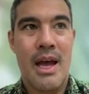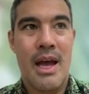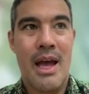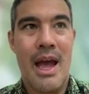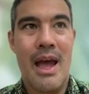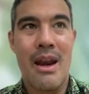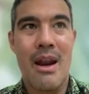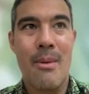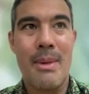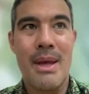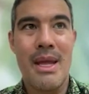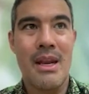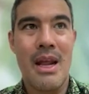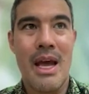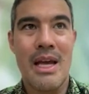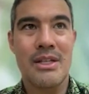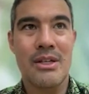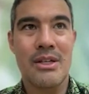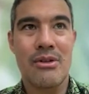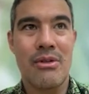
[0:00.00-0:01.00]
I mean,
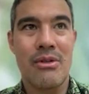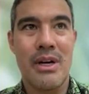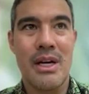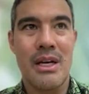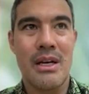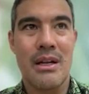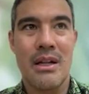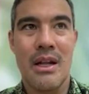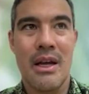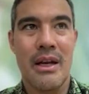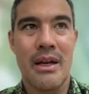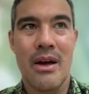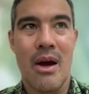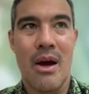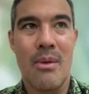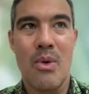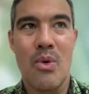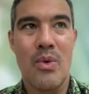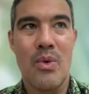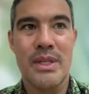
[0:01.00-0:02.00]
as a creator, like
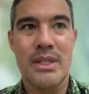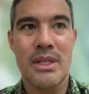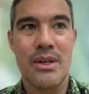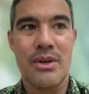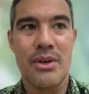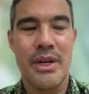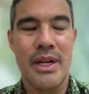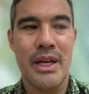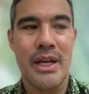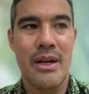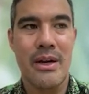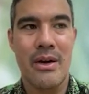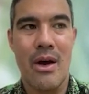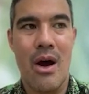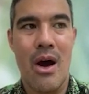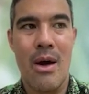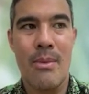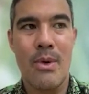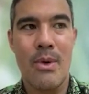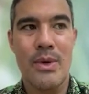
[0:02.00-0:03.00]
I'm always learning and
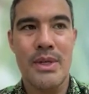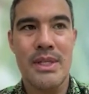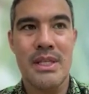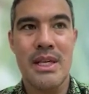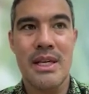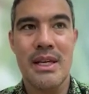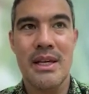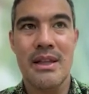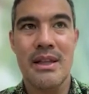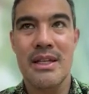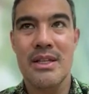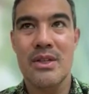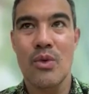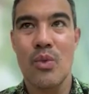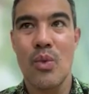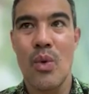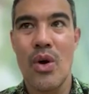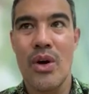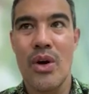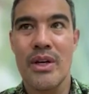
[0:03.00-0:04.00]
I'm always thinking this will
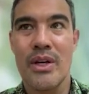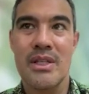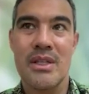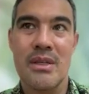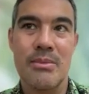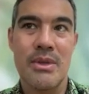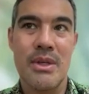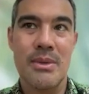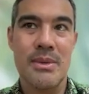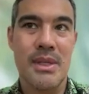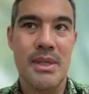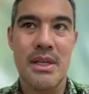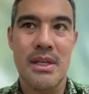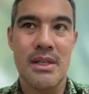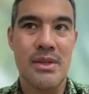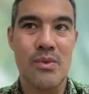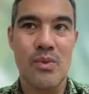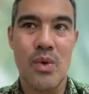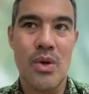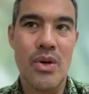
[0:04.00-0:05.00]
work, and sometimes it
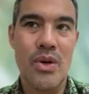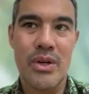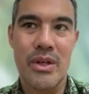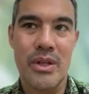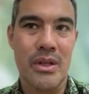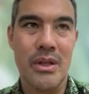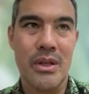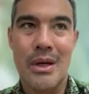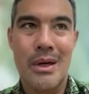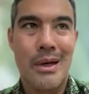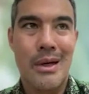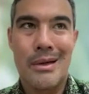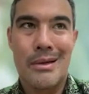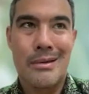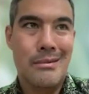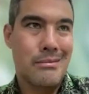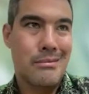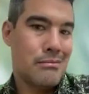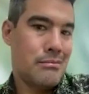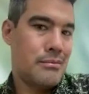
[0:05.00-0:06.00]
doesn't work. And
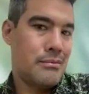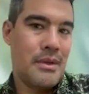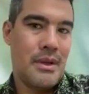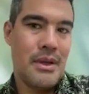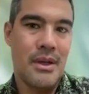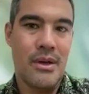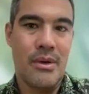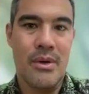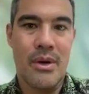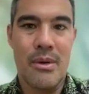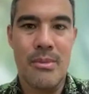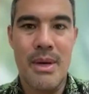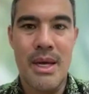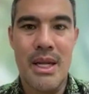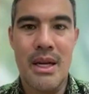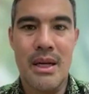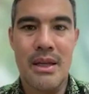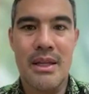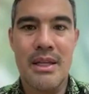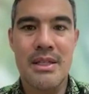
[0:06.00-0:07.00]
you know what I
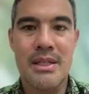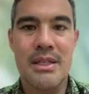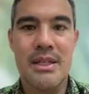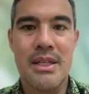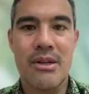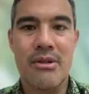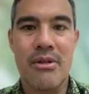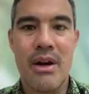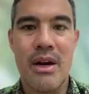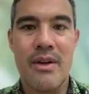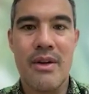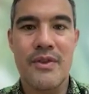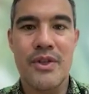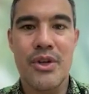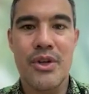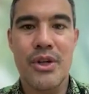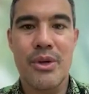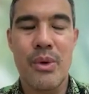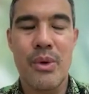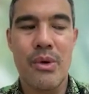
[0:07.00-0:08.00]
mean? Like this is the creative
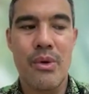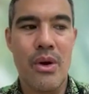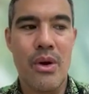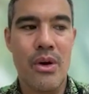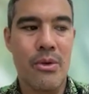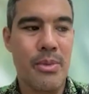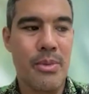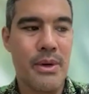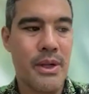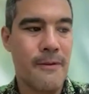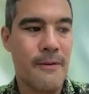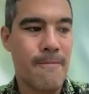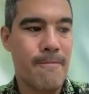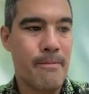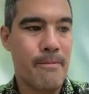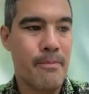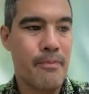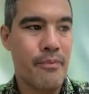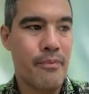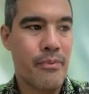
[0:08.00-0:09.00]
journey we're on, but
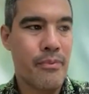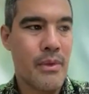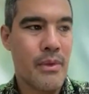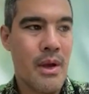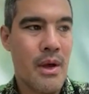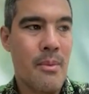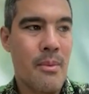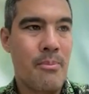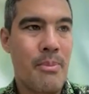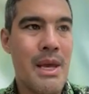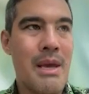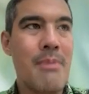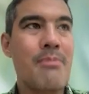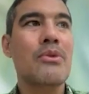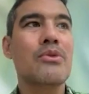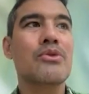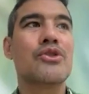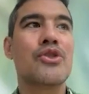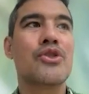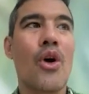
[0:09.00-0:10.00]

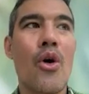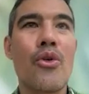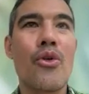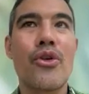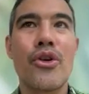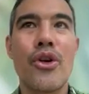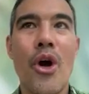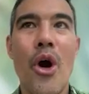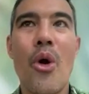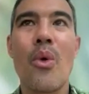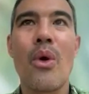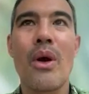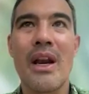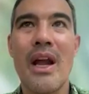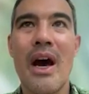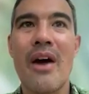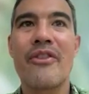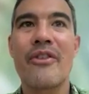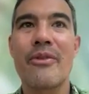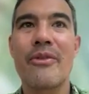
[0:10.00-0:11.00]
people don't know
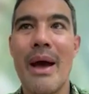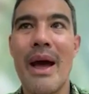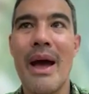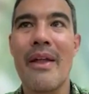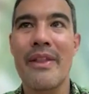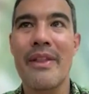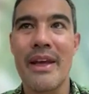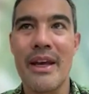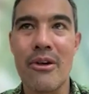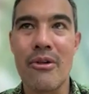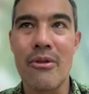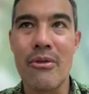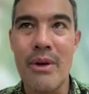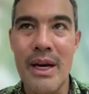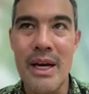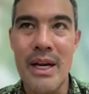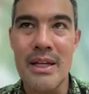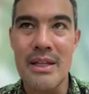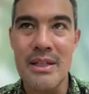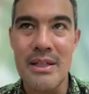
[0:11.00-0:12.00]
enough about the
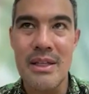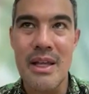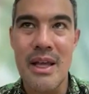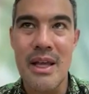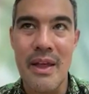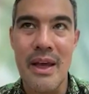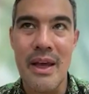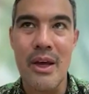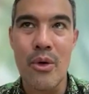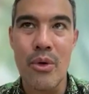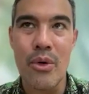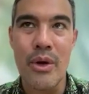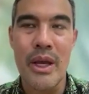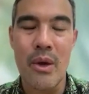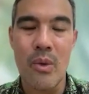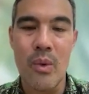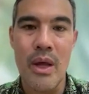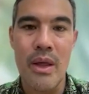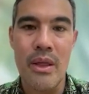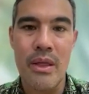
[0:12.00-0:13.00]
ingredients that they're
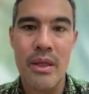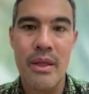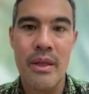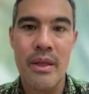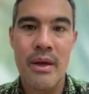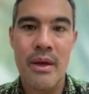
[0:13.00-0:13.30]
cooking with.